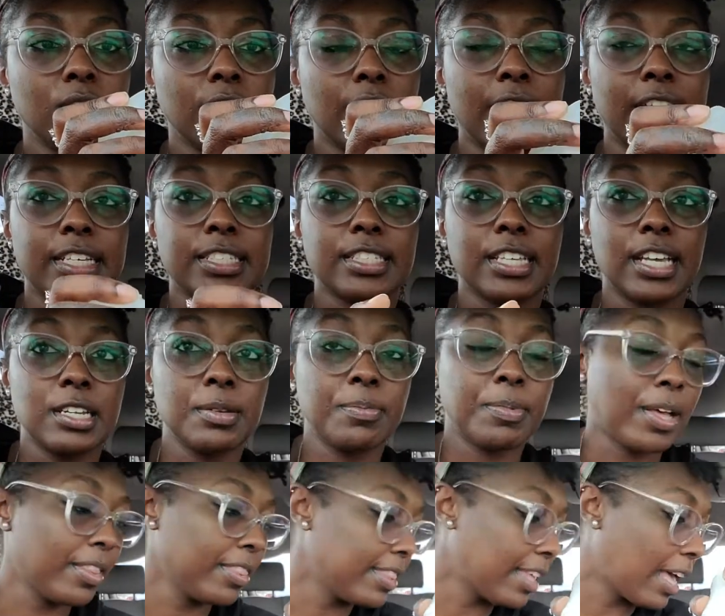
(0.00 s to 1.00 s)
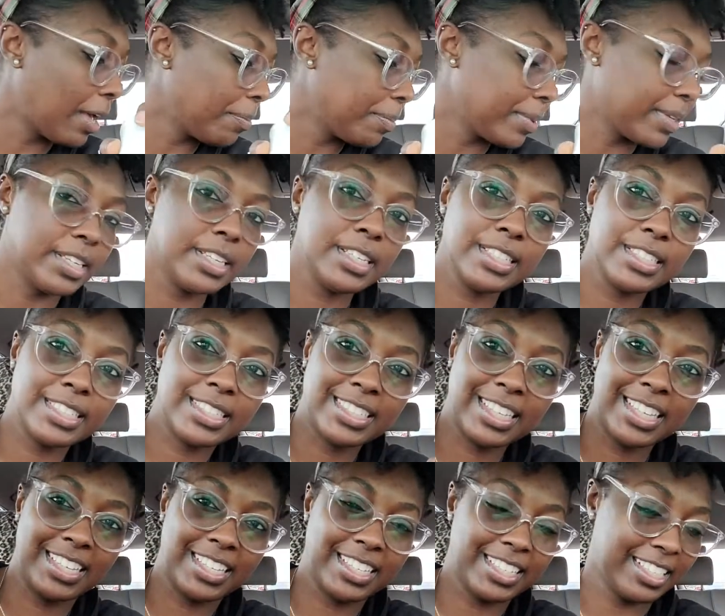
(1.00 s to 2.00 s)
excited about that piece.
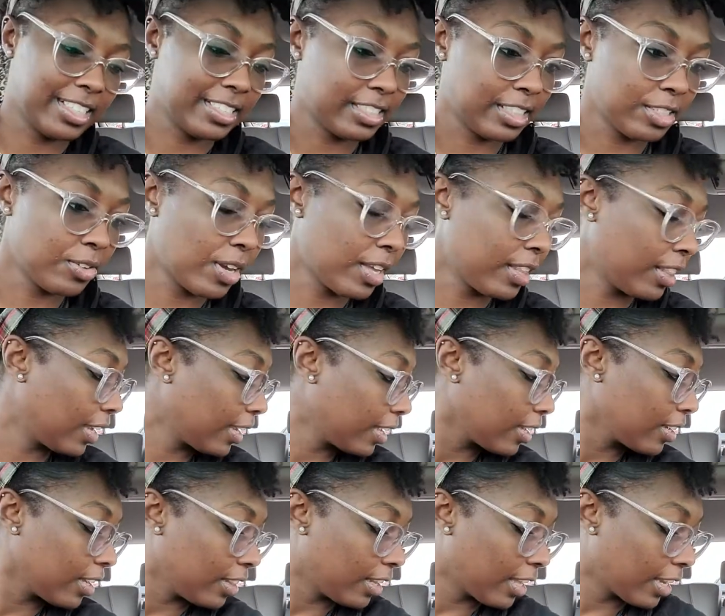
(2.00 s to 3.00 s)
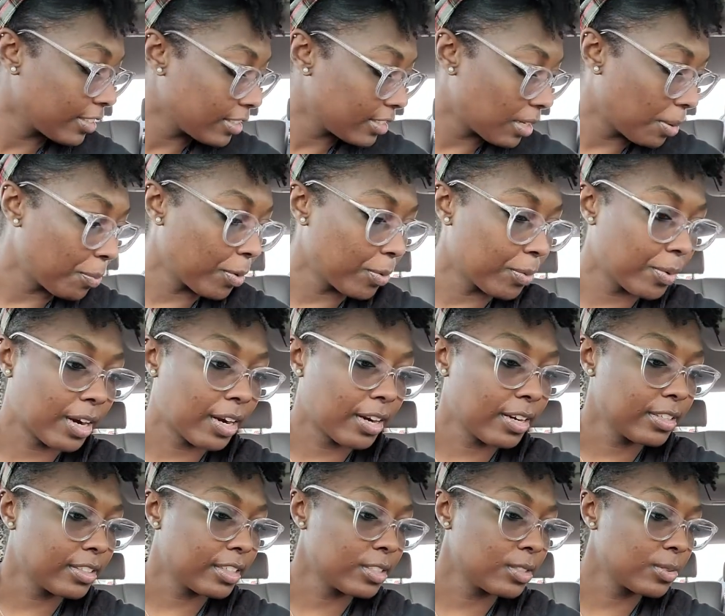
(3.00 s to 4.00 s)
So you know I like collect Tupperware,
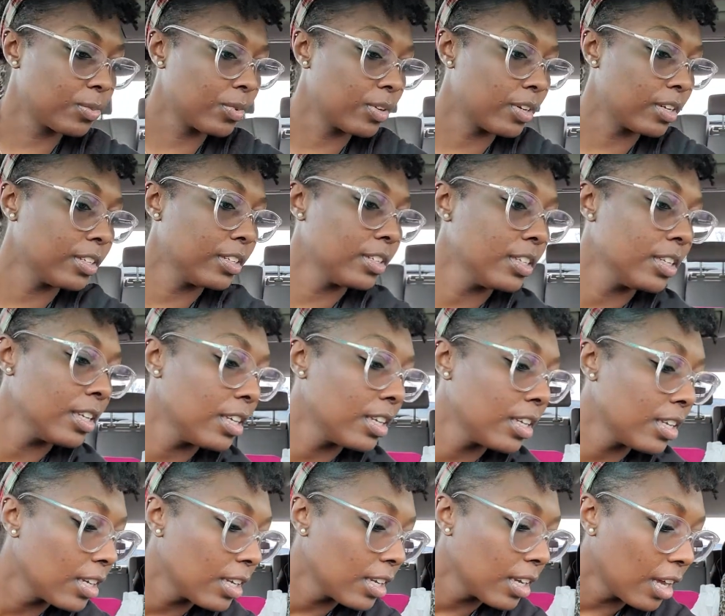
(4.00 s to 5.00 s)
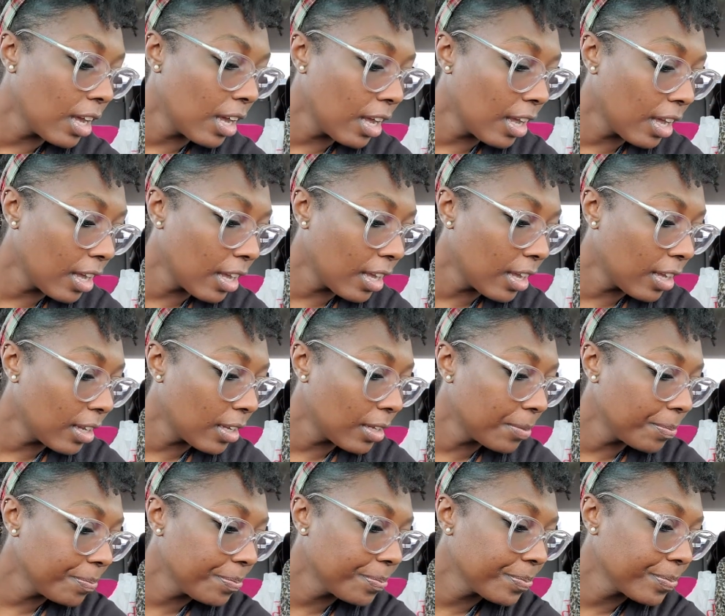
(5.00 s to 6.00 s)
that's one.
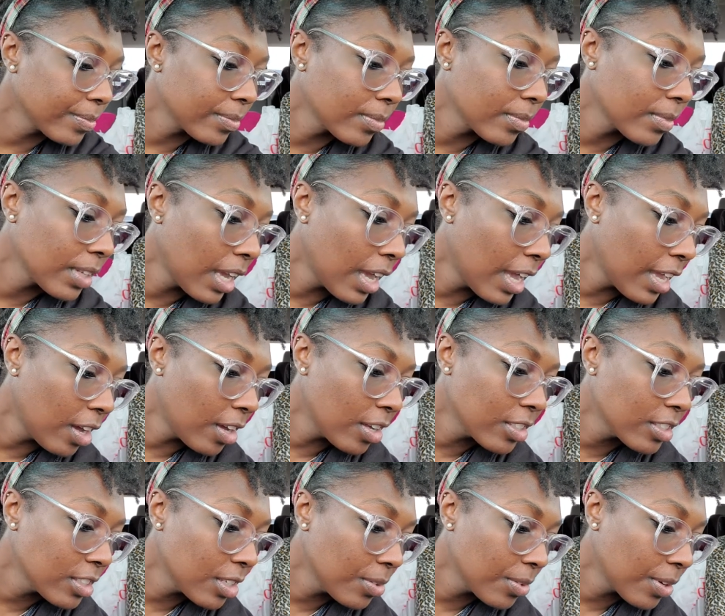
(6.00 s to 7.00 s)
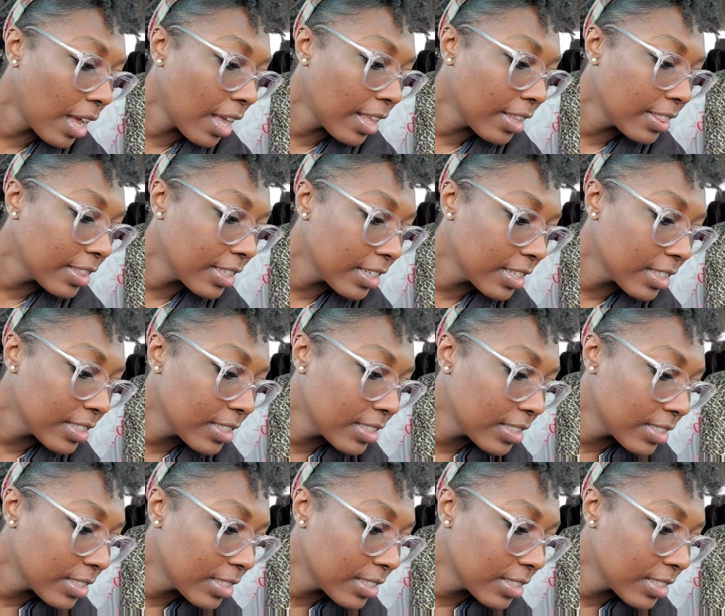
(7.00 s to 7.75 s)
Um, I also got this